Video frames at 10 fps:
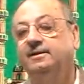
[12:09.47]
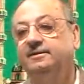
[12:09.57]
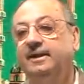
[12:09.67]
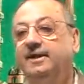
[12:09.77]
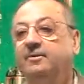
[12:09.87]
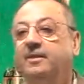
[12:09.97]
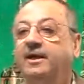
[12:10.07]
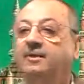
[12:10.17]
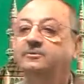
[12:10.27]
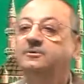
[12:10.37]
Then it
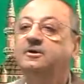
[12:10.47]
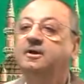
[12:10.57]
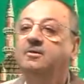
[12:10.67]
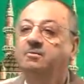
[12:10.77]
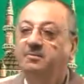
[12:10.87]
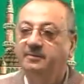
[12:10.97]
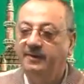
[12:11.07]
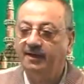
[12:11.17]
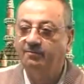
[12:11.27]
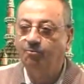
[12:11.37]
becomes
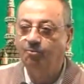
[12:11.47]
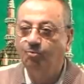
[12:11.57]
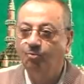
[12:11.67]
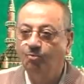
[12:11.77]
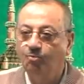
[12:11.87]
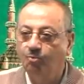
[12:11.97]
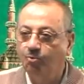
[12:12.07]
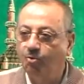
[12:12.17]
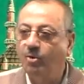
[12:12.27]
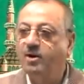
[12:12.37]
that
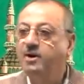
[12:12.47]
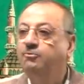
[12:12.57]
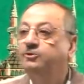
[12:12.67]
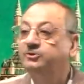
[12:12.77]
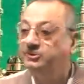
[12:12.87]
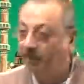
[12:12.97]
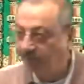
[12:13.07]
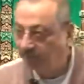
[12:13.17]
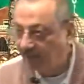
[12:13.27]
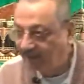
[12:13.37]
word which
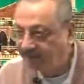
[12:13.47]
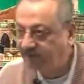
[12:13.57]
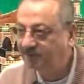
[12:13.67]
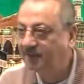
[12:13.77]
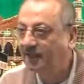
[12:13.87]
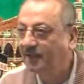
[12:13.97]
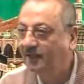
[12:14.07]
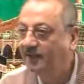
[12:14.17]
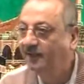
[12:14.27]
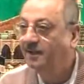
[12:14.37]
deputizes the
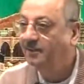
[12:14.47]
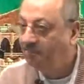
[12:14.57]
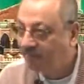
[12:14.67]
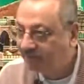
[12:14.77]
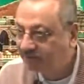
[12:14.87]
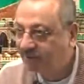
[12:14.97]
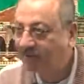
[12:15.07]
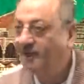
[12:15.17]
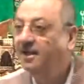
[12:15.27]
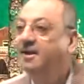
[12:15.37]

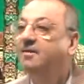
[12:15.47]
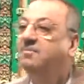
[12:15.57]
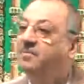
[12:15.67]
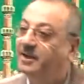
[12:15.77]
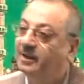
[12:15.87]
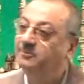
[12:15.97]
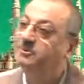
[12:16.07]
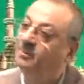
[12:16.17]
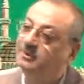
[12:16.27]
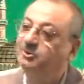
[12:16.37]
master becomes
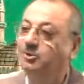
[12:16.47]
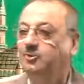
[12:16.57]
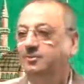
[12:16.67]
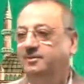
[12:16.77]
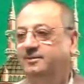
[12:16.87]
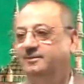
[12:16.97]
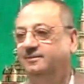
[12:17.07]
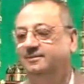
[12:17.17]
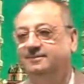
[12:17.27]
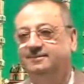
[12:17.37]
mansub.
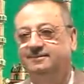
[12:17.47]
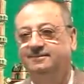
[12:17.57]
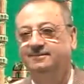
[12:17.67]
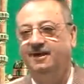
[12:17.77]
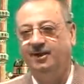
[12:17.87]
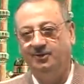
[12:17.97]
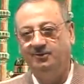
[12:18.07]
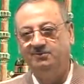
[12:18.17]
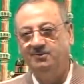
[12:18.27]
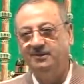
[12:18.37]
Are you
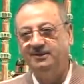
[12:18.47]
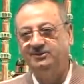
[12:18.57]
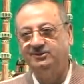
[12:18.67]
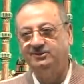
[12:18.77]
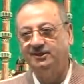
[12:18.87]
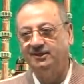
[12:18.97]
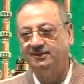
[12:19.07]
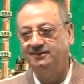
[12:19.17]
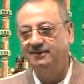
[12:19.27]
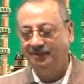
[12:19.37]
with me, brothers and sisters?